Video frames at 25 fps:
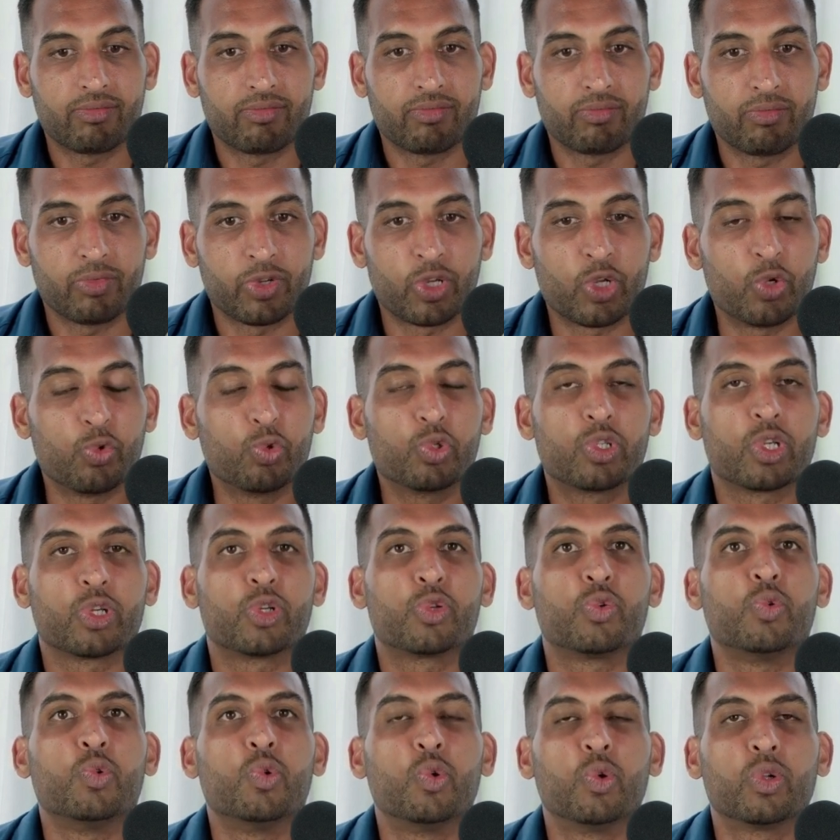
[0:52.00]
use a
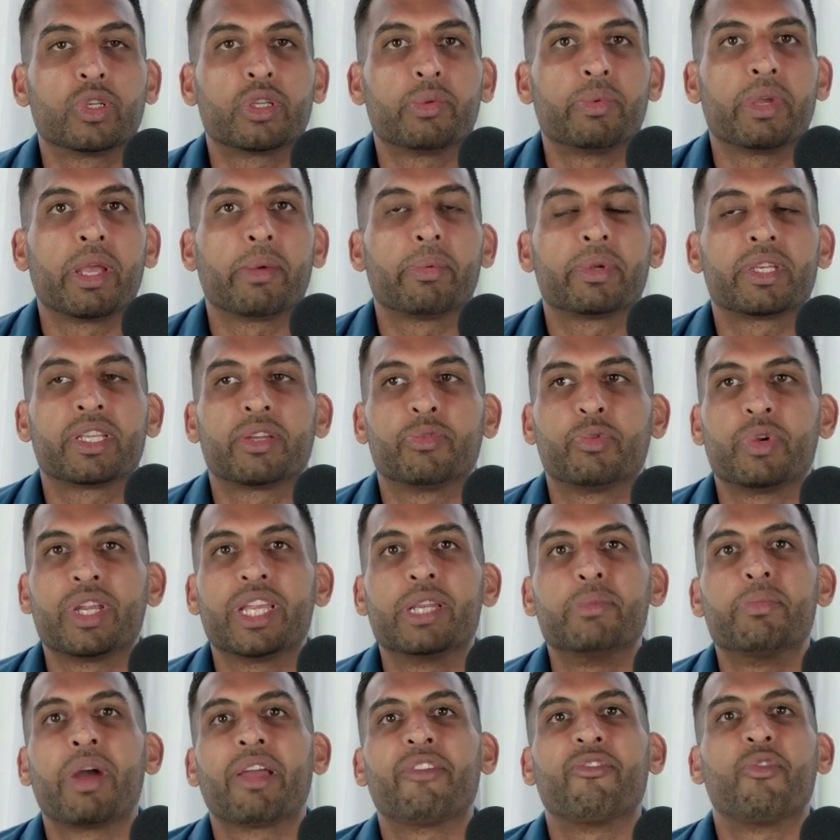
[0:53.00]
tool to be able to read
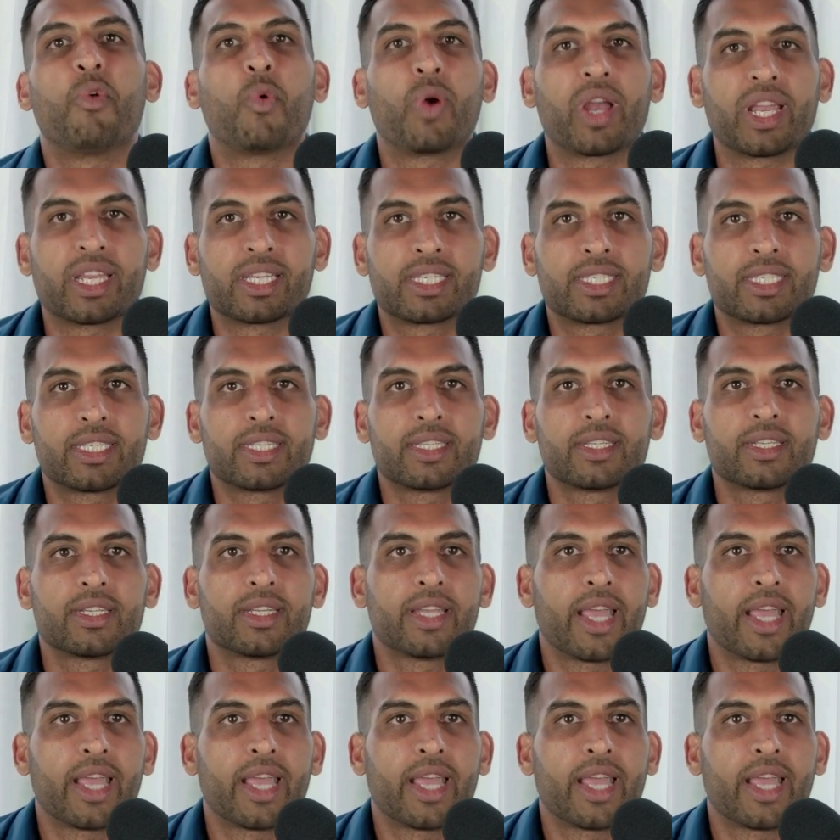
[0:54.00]
my voice.